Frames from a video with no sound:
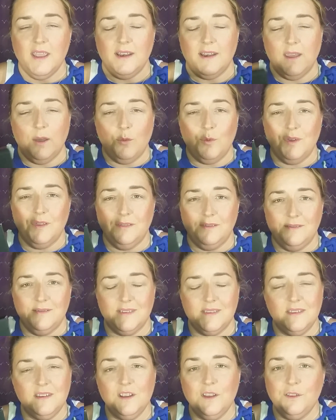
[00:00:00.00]
Now, while
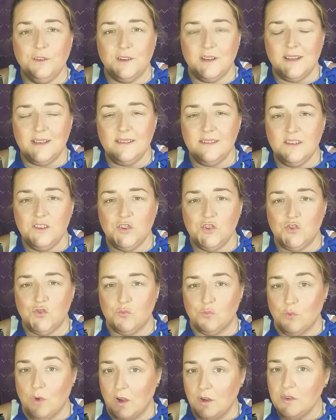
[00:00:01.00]
City Color isn't
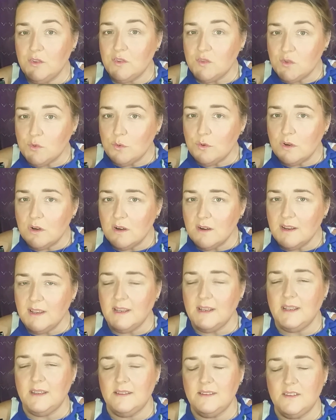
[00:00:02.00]
drugstore,
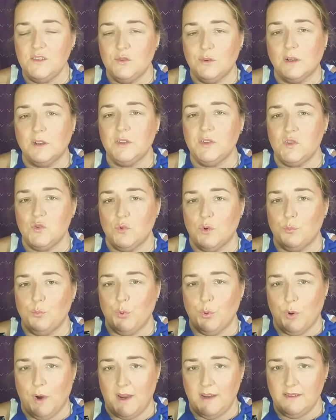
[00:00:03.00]
it is drugstore
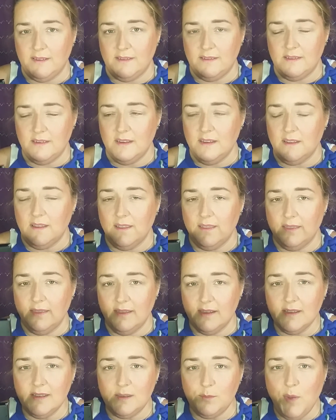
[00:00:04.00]
priced.
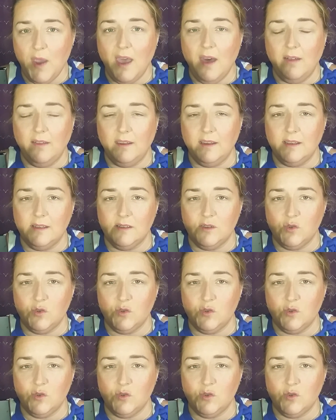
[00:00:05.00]
This palette